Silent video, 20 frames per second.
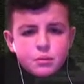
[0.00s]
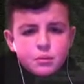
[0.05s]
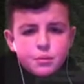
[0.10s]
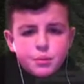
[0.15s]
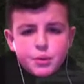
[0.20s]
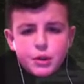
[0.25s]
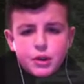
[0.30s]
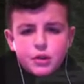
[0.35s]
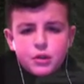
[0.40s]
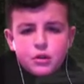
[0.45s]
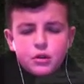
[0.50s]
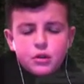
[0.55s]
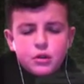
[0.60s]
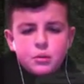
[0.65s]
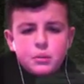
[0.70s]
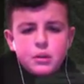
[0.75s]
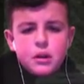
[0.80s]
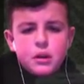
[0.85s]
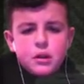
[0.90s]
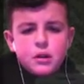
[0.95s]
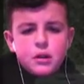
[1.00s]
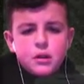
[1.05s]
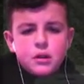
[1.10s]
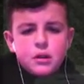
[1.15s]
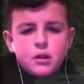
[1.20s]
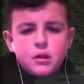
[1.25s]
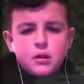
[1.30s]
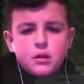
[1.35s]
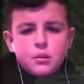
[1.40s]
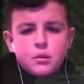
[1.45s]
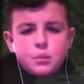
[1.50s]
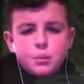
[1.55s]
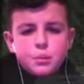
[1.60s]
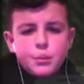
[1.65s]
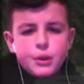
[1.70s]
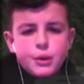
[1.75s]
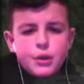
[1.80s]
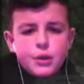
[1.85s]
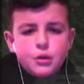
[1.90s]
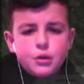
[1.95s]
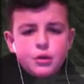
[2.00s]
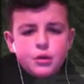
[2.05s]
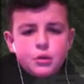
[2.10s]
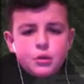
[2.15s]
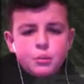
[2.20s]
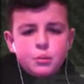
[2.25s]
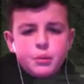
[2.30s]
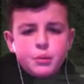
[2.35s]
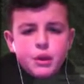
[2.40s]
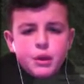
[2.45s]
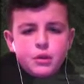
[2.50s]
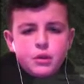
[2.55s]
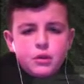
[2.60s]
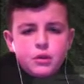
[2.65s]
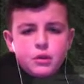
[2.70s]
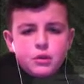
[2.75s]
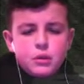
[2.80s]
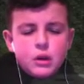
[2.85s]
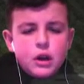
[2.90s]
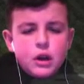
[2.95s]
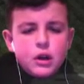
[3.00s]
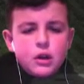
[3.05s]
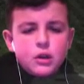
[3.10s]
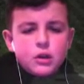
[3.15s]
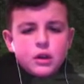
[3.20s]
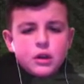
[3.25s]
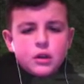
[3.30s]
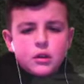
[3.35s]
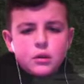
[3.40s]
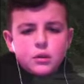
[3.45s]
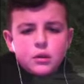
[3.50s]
Boom. Boom, boom. Oh, no.